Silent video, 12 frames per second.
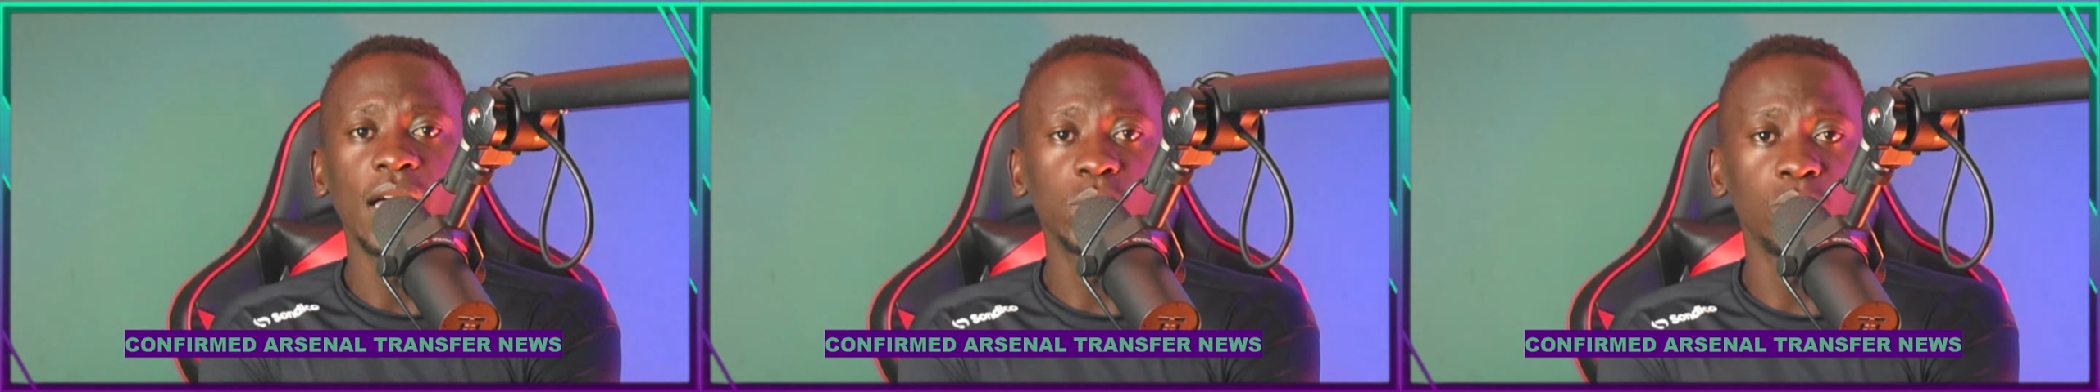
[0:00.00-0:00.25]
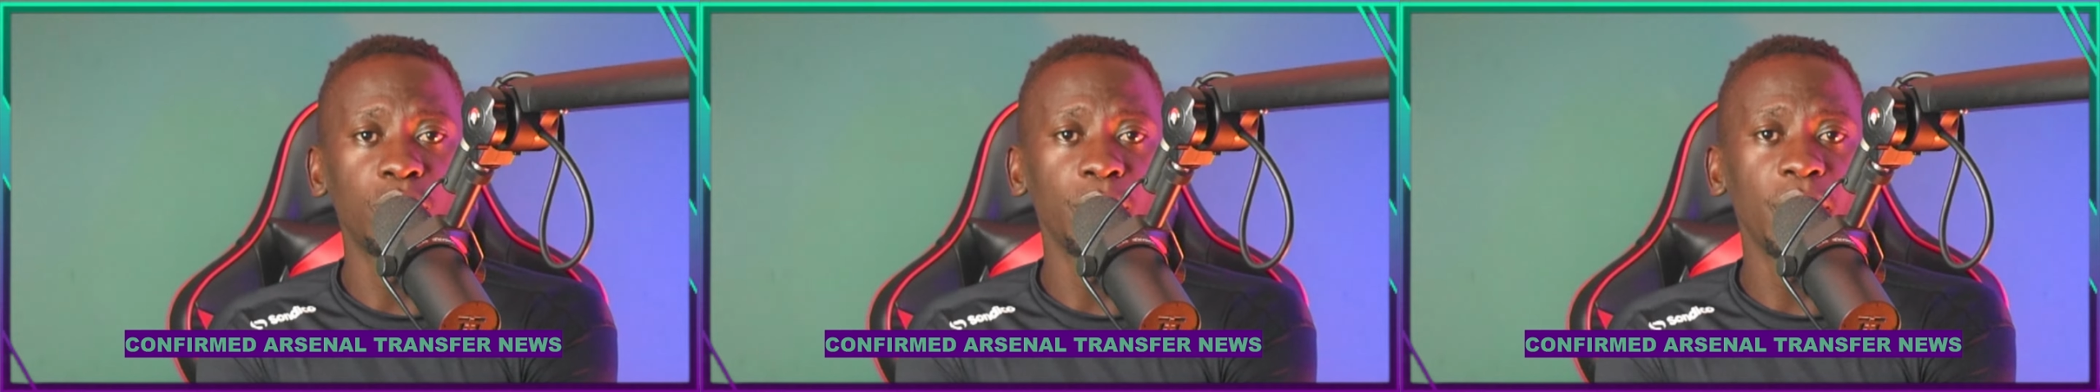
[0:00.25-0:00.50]

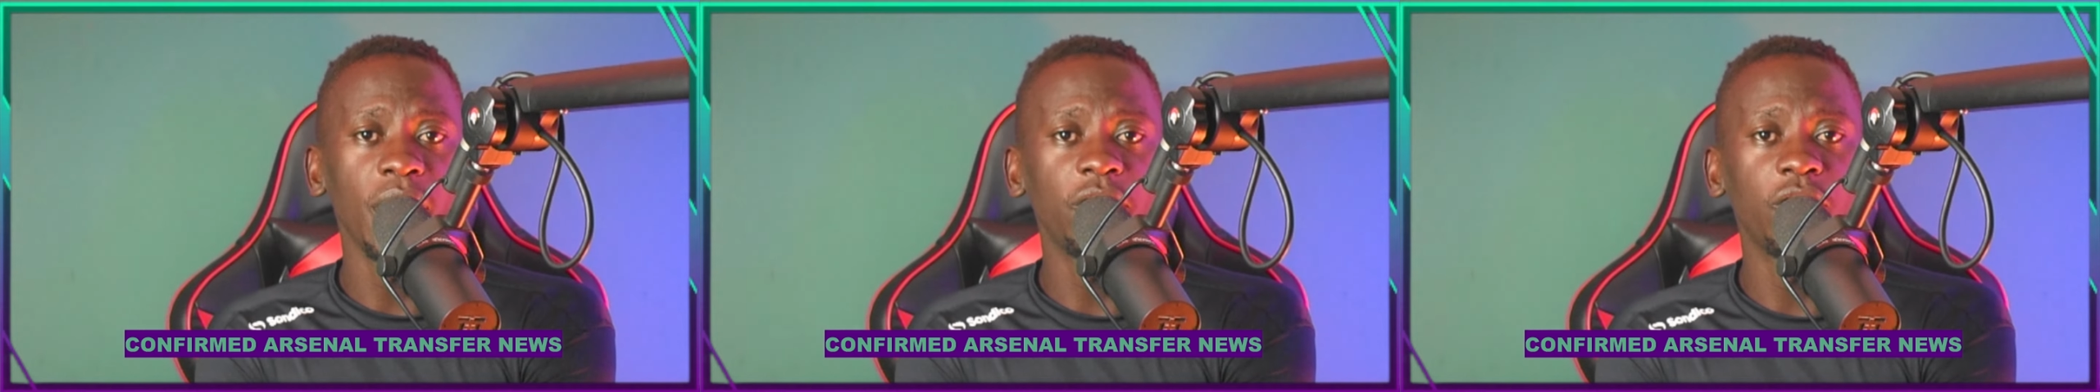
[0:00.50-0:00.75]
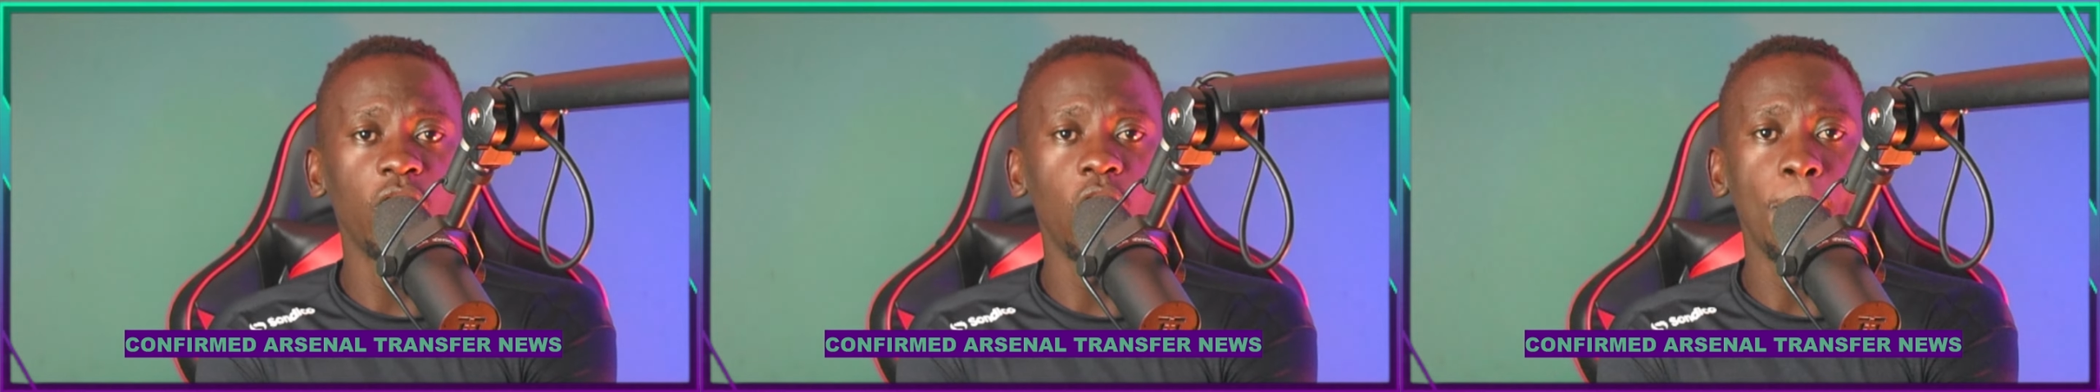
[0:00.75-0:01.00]
to prepare
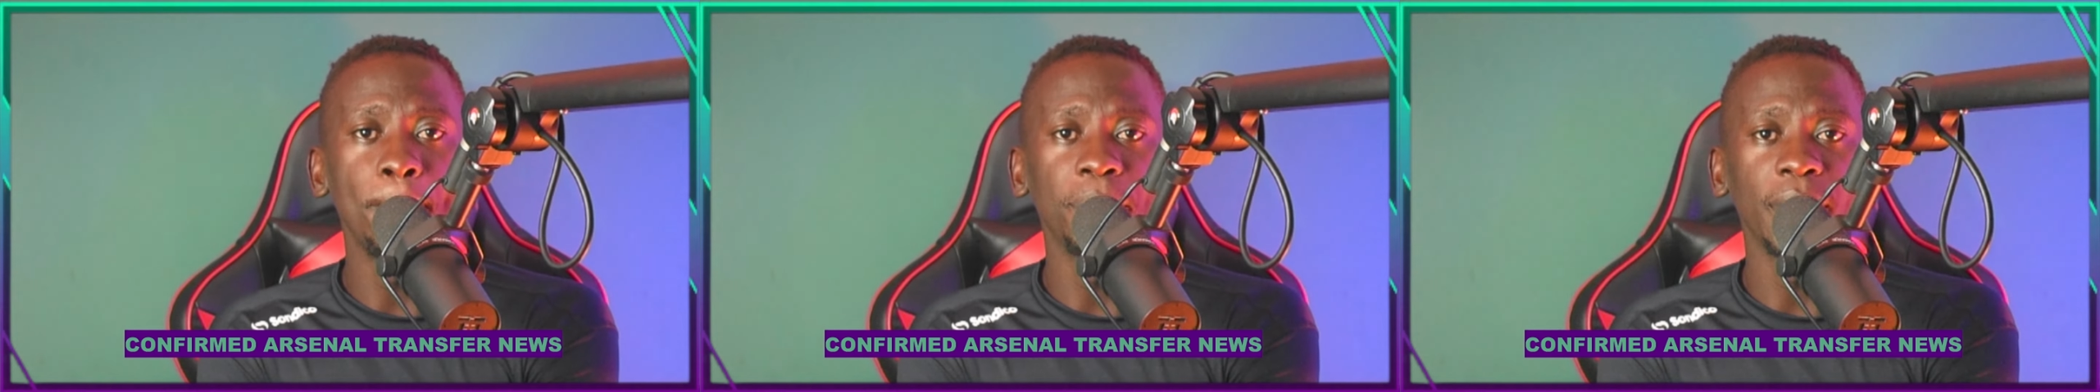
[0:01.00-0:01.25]
for